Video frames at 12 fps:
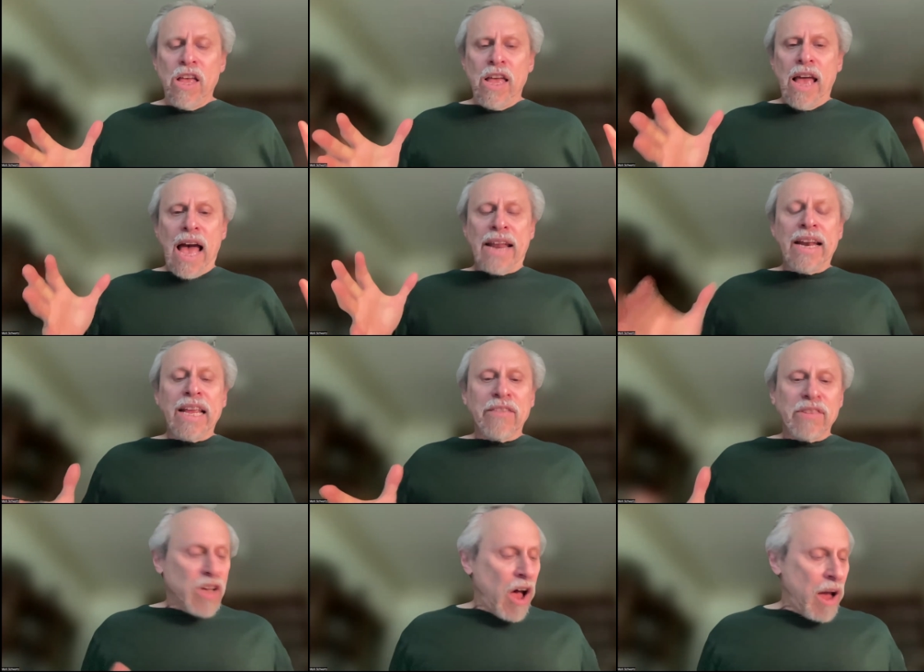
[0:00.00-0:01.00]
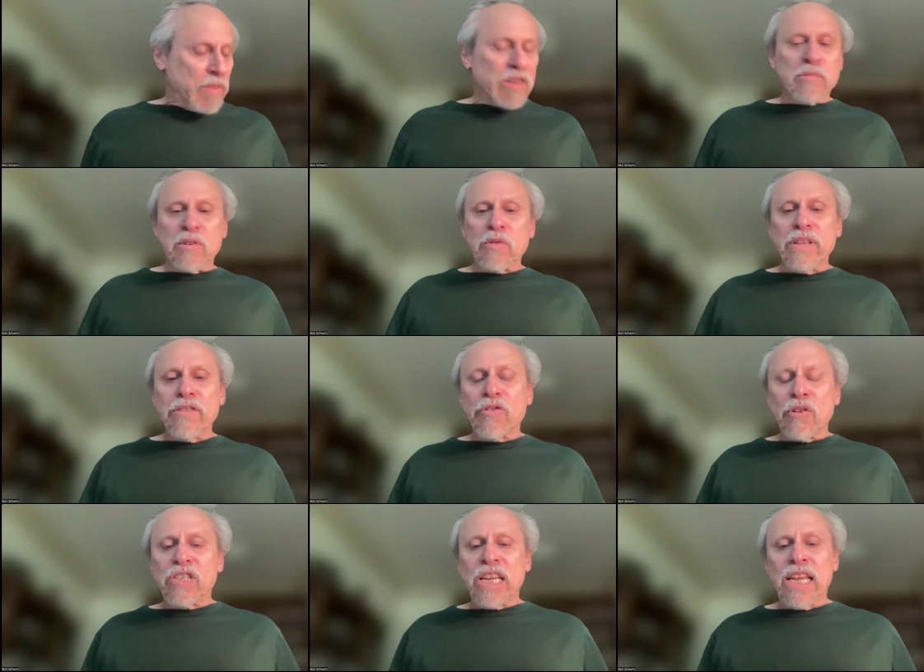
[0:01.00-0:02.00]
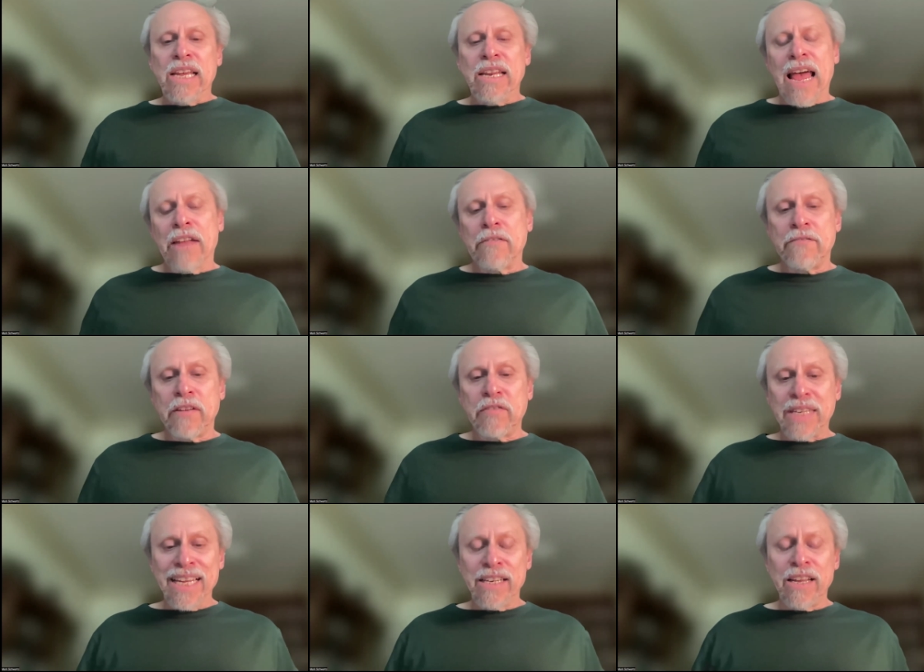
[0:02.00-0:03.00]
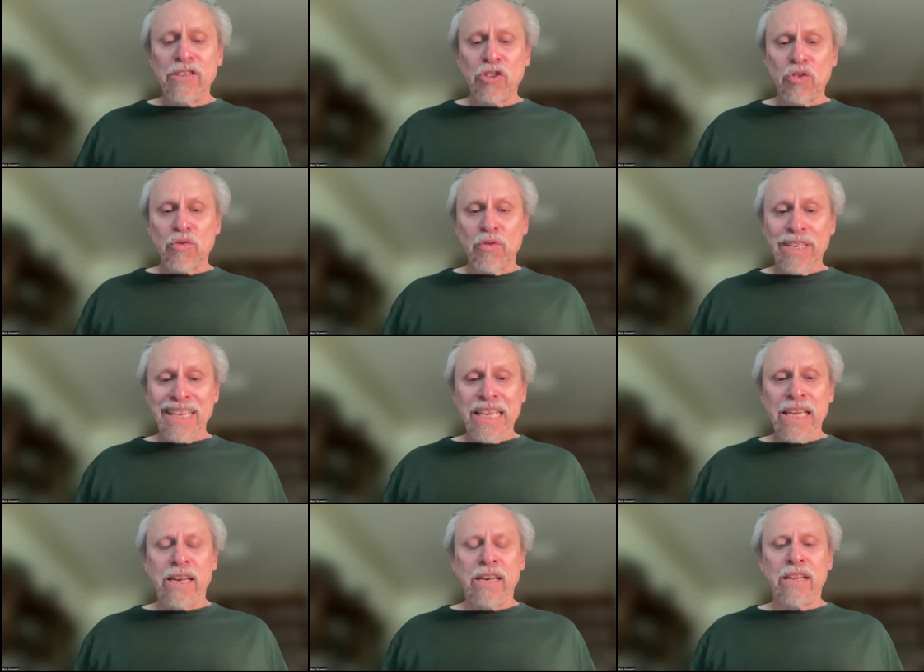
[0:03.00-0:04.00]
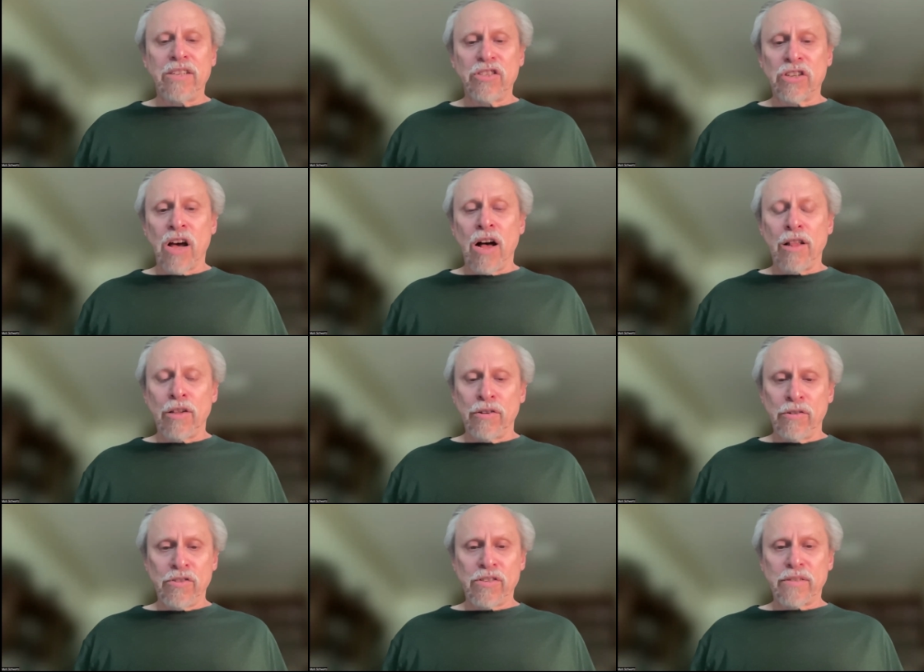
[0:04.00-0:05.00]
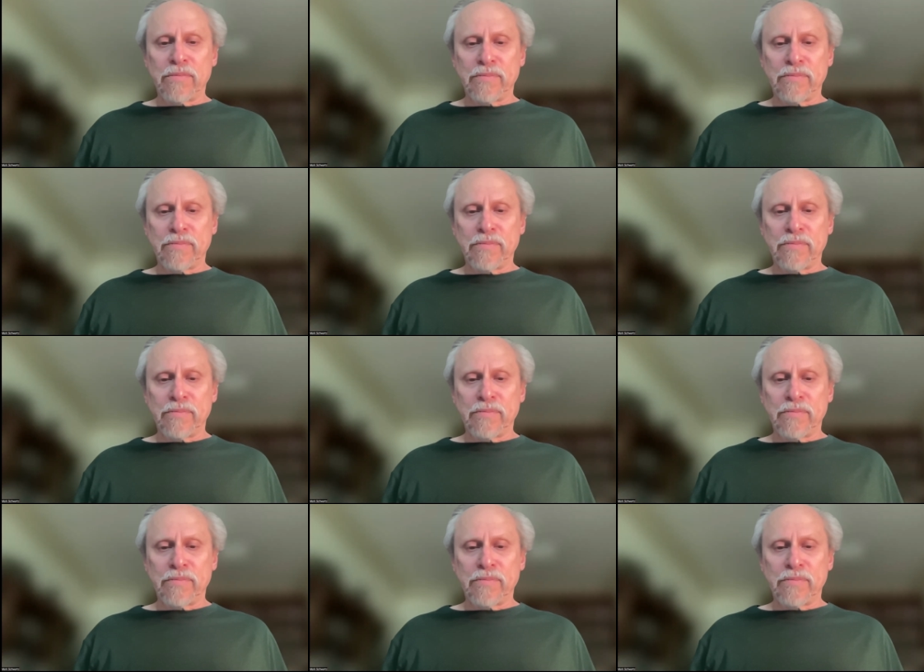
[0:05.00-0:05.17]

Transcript: At any given time, there's between 13 and 15 trillion dollars